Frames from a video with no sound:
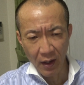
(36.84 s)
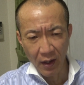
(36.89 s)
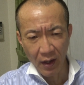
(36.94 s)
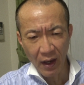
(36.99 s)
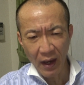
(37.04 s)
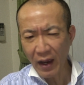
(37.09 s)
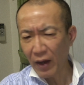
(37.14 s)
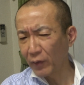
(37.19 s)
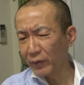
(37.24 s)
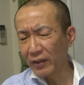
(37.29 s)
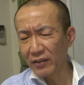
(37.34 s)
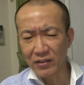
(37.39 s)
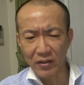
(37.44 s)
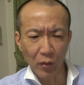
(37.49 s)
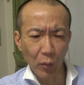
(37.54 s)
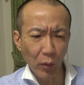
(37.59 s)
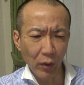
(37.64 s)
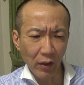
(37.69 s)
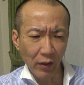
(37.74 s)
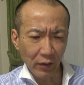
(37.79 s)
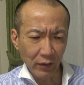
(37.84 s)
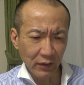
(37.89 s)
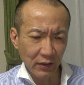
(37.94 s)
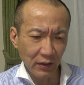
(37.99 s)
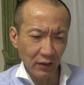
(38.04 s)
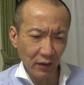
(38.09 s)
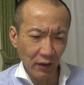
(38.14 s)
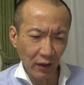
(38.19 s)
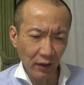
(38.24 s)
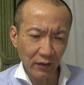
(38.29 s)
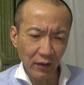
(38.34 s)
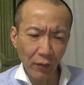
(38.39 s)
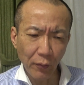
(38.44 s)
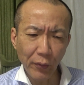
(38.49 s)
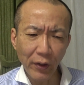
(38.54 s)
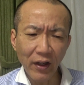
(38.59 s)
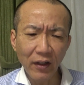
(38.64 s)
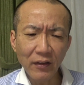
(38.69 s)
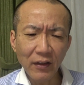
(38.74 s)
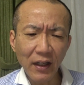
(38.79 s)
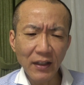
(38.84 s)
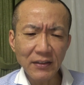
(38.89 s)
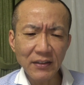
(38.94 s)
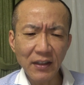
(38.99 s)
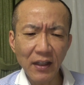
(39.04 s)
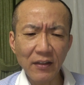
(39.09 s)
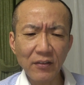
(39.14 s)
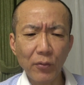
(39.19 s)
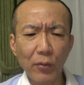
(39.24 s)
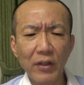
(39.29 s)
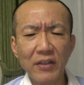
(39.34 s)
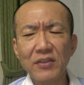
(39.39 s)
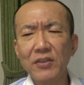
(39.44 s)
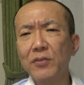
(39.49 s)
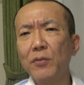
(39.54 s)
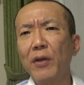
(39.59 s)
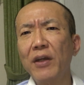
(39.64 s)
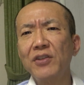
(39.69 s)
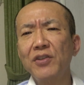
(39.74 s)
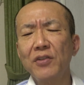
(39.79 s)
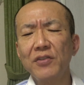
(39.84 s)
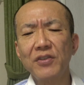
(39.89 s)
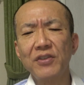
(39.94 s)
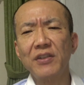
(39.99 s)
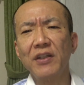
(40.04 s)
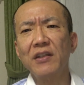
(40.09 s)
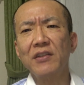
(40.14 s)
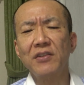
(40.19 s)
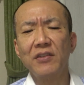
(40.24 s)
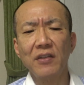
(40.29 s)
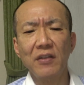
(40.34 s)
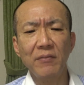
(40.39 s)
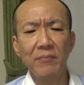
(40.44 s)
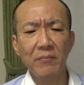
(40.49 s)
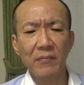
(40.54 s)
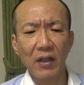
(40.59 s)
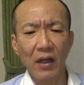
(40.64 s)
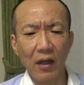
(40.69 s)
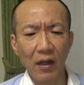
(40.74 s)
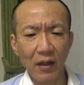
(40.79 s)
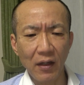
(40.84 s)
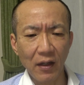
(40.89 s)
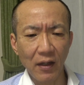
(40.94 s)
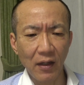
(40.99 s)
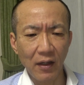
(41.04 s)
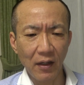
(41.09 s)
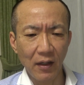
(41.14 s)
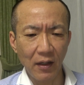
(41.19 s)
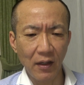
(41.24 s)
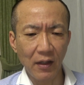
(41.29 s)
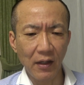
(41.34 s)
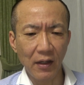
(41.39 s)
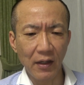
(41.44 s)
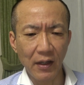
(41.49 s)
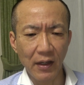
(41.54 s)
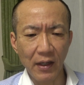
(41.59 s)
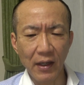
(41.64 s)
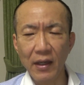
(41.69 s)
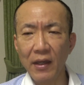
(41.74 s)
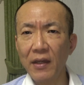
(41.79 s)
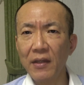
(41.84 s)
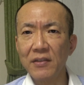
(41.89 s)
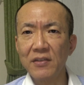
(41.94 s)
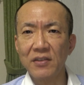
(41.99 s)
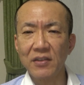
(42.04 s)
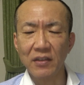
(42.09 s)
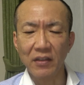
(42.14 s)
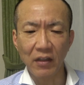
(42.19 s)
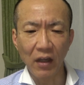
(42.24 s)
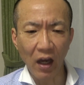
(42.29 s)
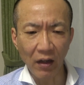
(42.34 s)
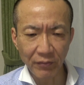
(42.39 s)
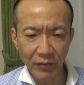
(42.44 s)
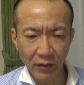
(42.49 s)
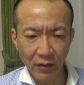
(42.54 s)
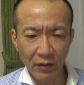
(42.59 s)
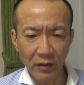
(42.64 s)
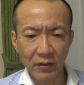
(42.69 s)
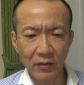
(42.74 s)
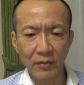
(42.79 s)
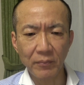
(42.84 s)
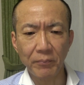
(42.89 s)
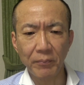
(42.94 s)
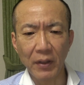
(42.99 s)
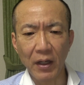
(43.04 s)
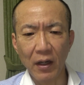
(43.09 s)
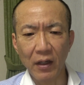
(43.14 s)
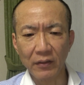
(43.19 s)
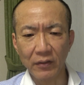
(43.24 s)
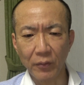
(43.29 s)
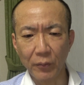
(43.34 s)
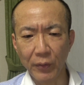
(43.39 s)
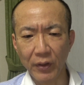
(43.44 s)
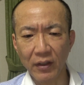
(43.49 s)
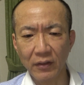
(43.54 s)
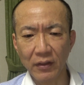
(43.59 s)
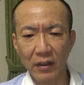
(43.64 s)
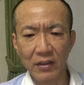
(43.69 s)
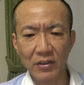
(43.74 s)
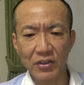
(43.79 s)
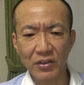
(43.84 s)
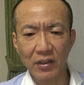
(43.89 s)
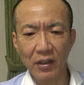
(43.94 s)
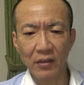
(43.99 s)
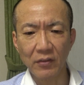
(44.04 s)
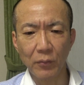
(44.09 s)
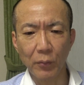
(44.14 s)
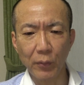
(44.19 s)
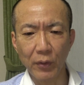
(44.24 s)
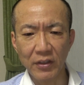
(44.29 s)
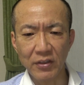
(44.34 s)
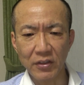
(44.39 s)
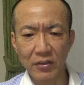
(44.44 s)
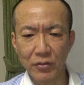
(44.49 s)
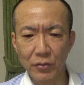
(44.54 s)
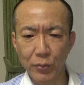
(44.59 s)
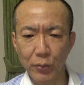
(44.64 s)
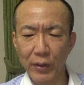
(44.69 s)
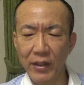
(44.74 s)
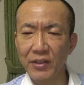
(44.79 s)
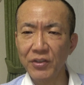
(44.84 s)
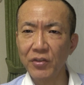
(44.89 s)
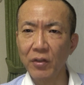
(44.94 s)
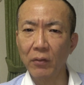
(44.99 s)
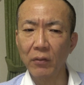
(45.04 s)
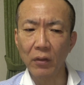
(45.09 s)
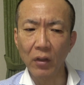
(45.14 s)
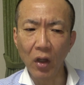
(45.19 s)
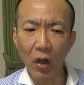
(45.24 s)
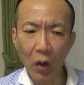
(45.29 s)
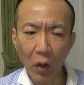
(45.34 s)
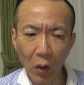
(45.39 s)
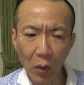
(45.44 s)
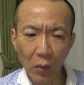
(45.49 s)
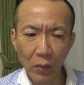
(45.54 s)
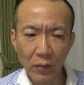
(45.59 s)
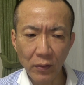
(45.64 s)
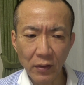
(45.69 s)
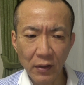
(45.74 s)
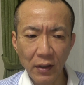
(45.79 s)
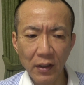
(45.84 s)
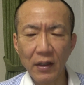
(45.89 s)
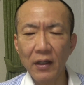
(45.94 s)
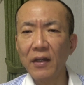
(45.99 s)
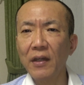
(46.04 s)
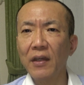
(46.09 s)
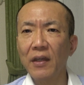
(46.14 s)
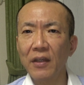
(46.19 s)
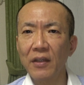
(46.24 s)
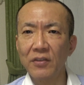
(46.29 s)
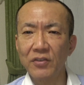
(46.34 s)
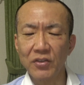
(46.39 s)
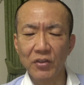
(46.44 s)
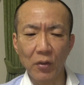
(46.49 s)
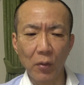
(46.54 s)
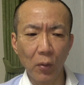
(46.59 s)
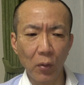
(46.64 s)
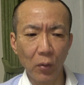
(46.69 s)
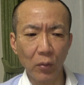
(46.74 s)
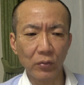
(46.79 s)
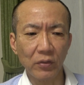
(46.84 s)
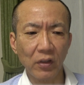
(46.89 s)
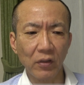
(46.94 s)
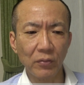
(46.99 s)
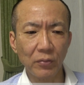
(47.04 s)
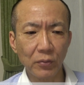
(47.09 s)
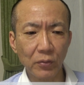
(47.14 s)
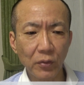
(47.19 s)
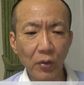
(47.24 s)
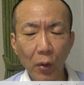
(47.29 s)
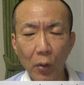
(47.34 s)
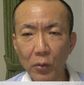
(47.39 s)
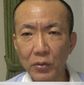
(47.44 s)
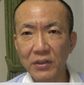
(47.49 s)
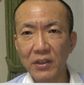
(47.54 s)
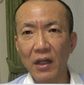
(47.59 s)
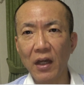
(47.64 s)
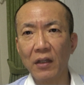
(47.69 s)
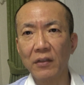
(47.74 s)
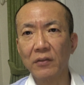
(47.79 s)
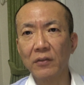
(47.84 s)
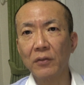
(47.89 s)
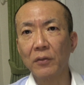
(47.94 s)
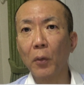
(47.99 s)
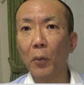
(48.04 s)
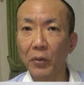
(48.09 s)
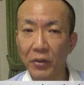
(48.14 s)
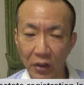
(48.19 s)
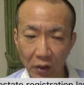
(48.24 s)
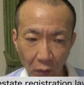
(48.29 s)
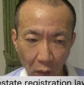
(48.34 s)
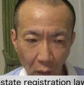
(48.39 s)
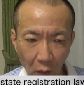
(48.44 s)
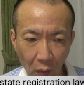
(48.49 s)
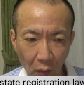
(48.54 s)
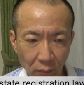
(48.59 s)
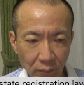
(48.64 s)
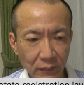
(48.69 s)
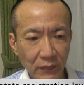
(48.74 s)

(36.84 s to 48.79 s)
How does it work? The real estate registration system is governed by the real estate registration law. It's called Fudosan Tokiho.